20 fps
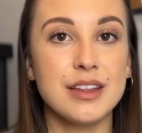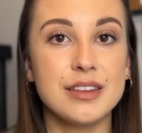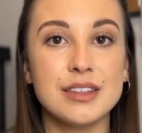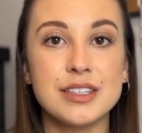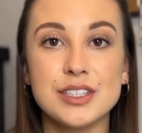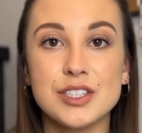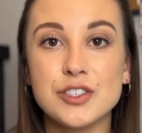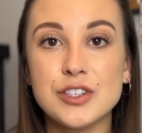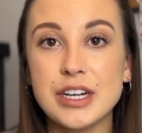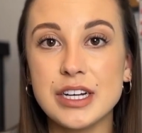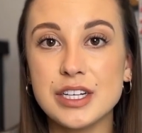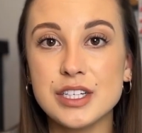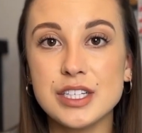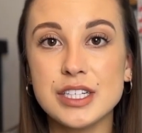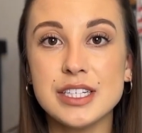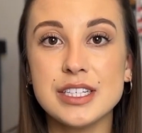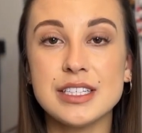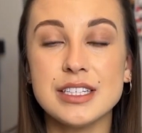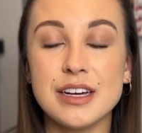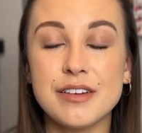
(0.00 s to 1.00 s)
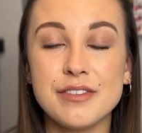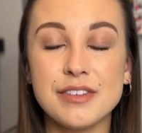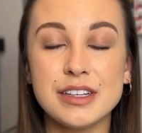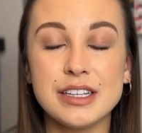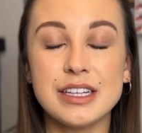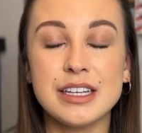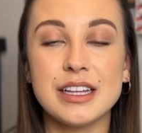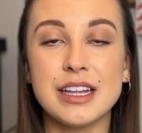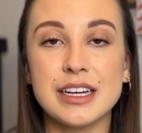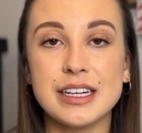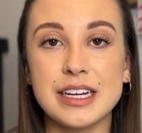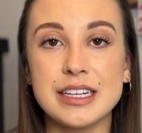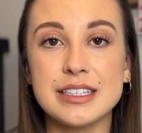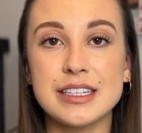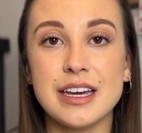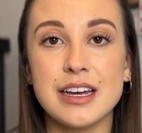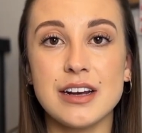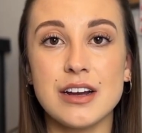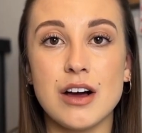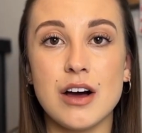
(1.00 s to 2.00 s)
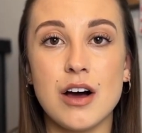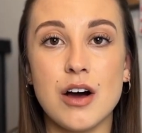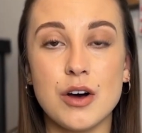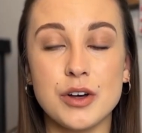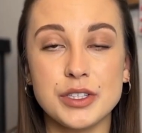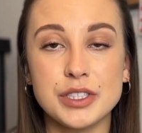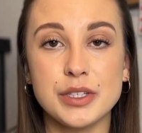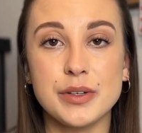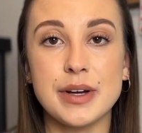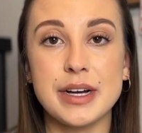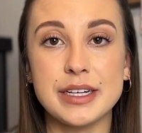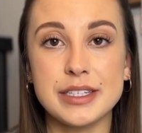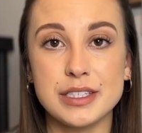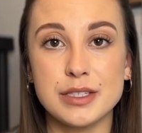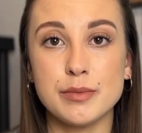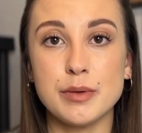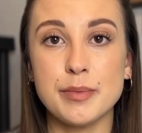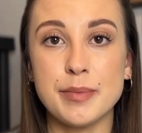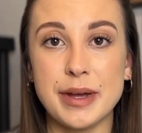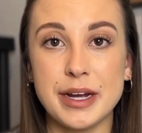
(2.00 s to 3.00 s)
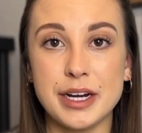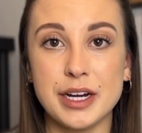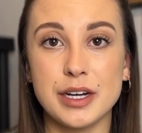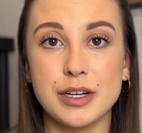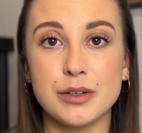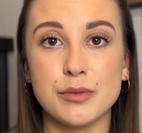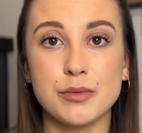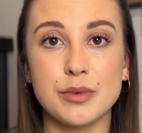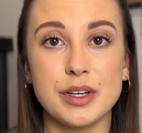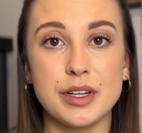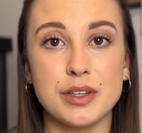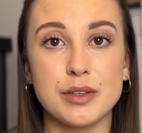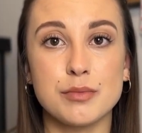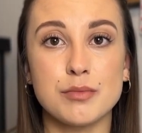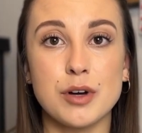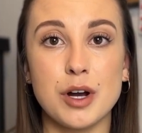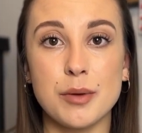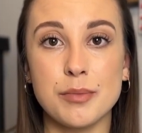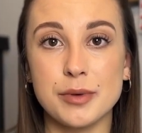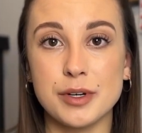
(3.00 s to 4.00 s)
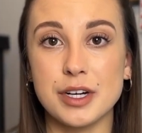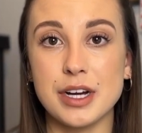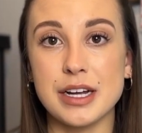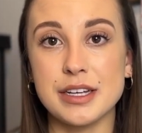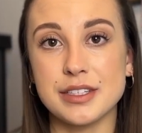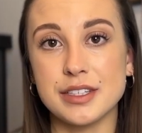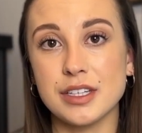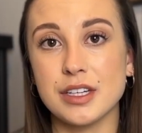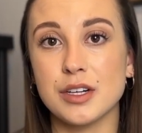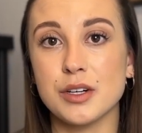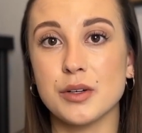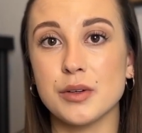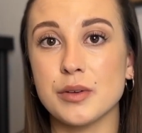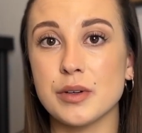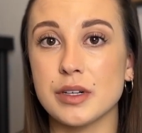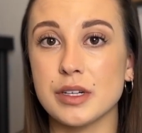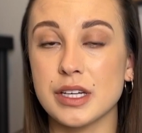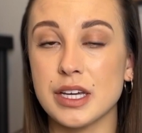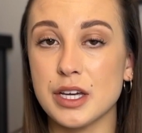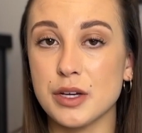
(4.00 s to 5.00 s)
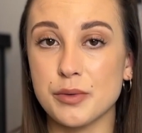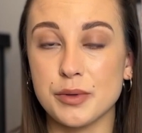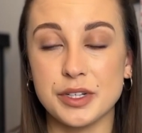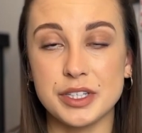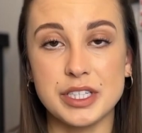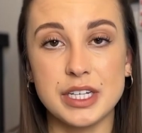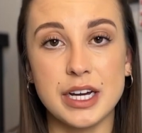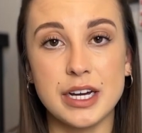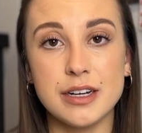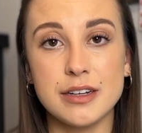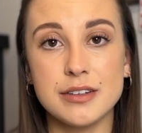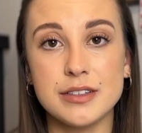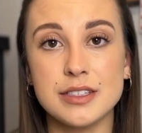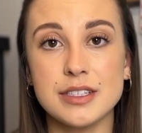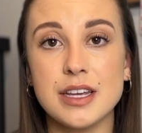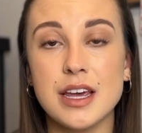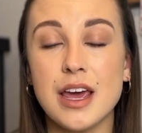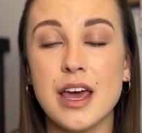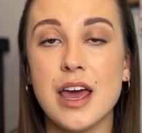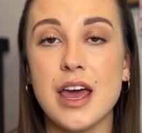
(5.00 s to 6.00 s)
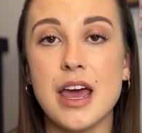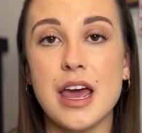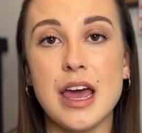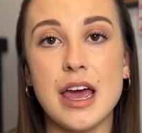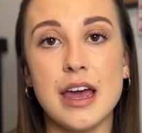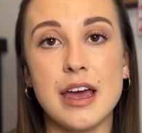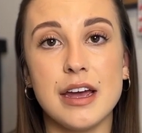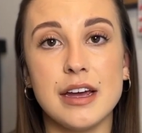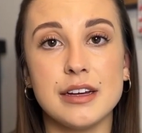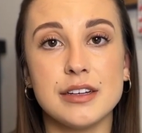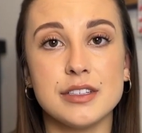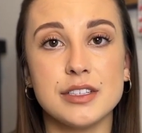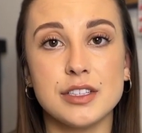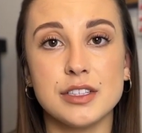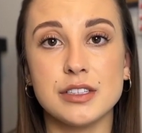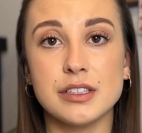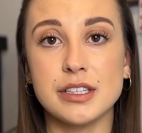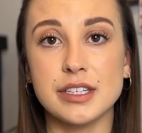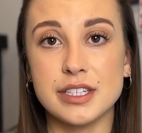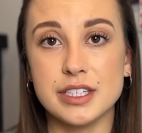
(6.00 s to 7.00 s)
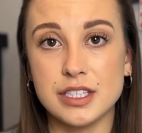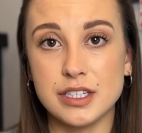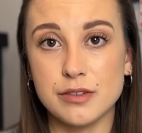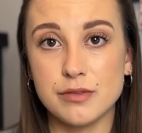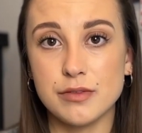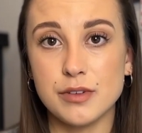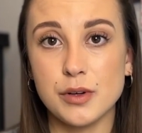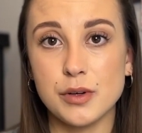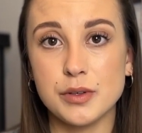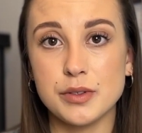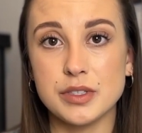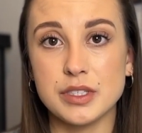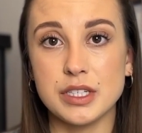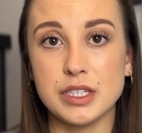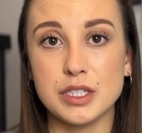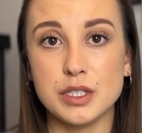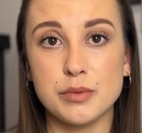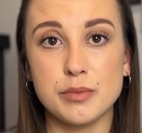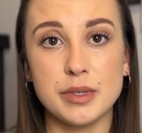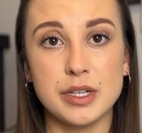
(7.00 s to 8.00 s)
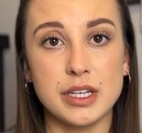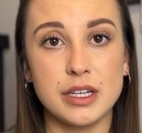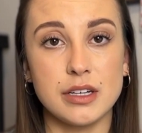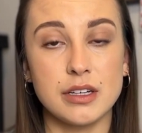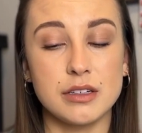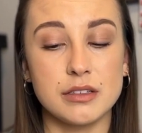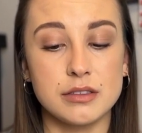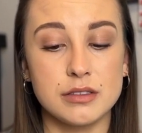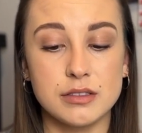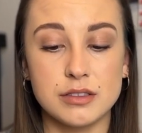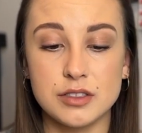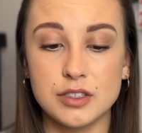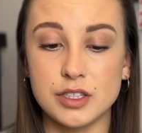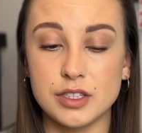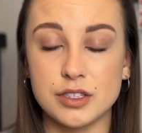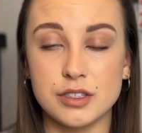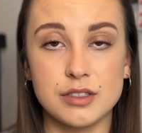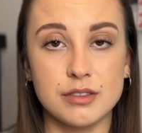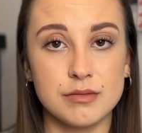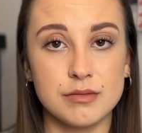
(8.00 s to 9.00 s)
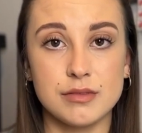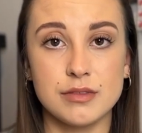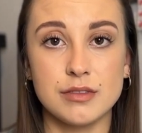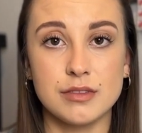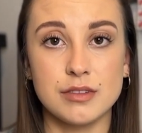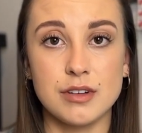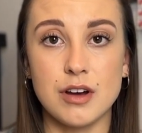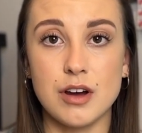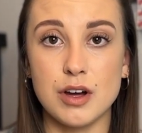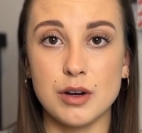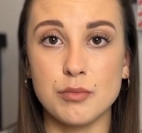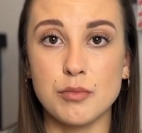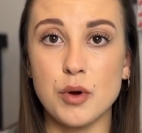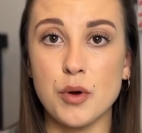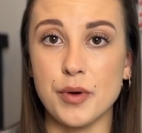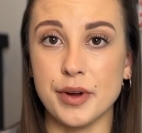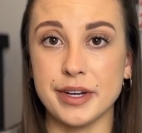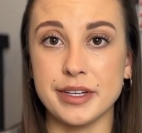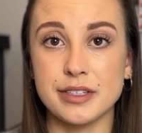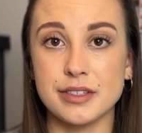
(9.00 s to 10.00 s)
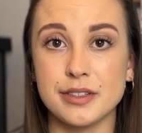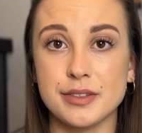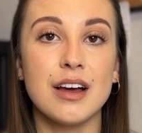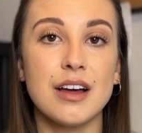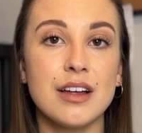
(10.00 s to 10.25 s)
This strategy definitely, like I said, also has to be paired with proper SEO keyword titles, and your listing photos need to be just on point.